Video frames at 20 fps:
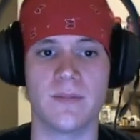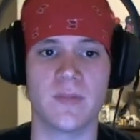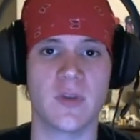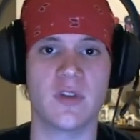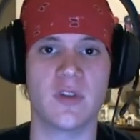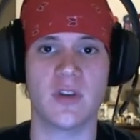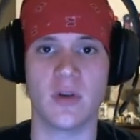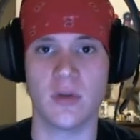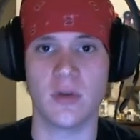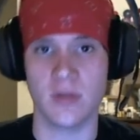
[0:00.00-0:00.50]

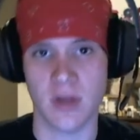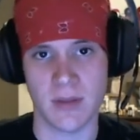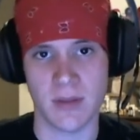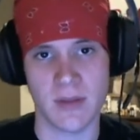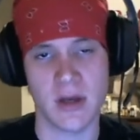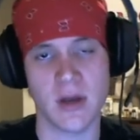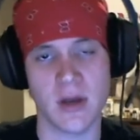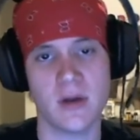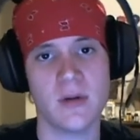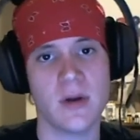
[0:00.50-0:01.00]
So let
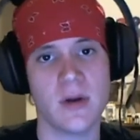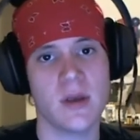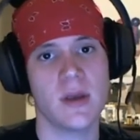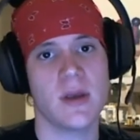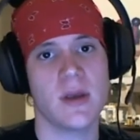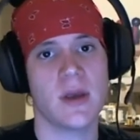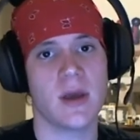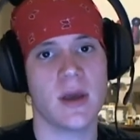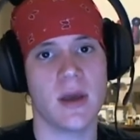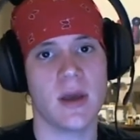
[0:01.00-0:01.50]
me know,
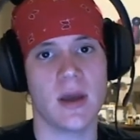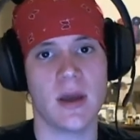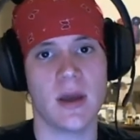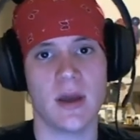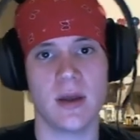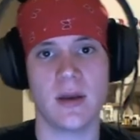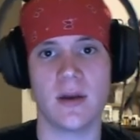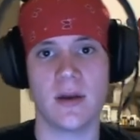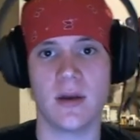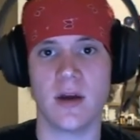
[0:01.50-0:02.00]

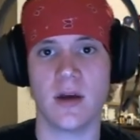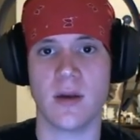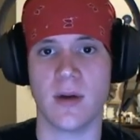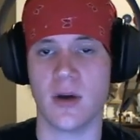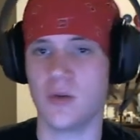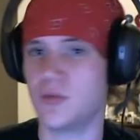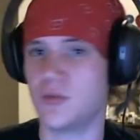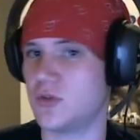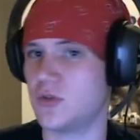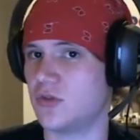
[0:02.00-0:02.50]
and I
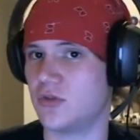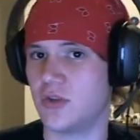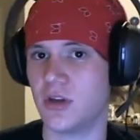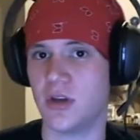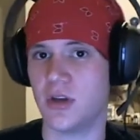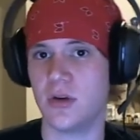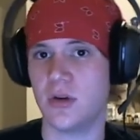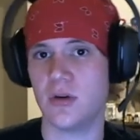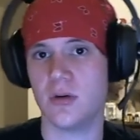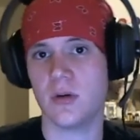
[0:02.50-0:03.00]
hope to see
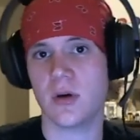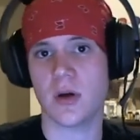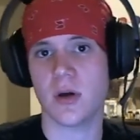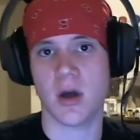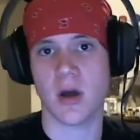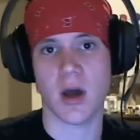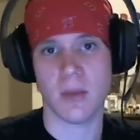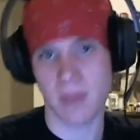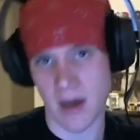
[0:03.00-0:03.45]
you on